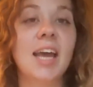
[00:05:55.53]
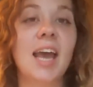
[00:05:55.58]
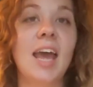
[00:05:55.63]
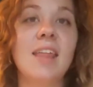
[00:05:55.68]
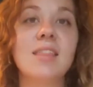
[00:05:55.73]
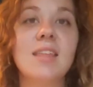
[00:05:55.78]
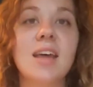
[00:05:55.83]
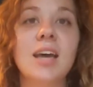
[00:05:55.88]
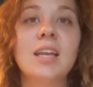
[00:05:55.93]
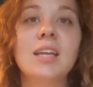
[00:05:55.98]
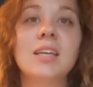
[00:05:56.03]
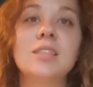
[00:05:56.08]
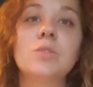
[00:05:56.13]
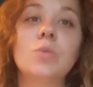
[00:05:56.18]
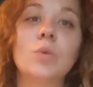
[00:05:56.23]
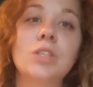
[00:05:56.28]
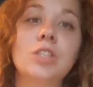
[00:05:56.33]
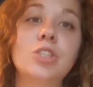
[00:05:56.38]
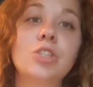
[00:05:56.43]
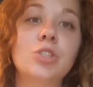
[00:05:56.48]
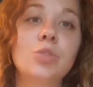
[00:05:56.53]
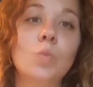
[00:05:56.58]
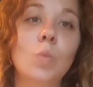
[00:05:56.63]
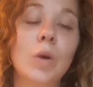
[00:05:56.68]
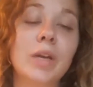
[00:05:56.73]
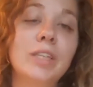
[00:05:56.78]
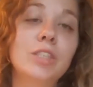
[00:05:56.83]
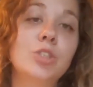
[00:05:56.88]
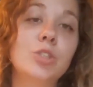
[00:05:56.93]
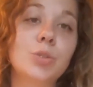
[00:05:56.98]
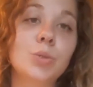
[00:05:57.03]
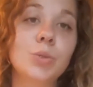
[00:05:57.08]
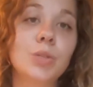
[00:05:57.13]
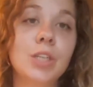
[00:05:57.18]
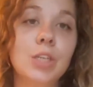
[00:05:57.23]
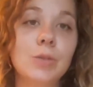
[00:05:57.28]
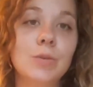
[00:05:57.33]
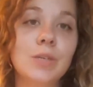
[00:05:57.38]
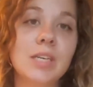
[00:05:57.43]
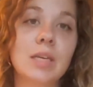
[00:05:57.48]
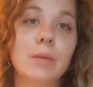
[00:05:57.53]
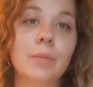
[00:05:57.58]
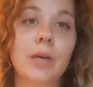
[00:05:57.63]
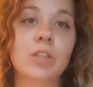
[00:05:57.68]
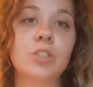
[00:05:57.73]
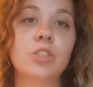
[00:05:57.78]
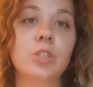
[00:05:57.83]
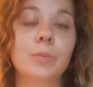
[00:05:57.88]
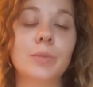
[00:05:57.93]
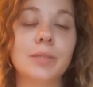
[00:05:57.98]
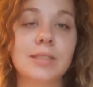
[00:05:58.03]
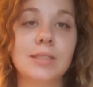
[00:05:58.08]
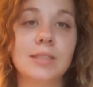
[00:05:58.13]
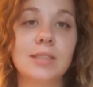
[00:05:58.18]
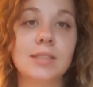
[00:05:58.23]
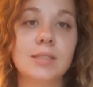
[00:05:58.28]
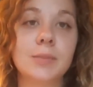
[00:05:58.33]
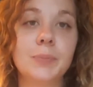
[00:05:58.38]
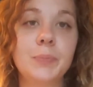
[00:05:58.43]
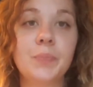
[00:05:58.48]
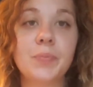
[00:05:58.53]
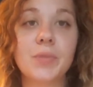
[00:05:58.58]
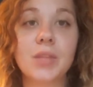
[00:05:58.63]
And that is what is truly unique about your business.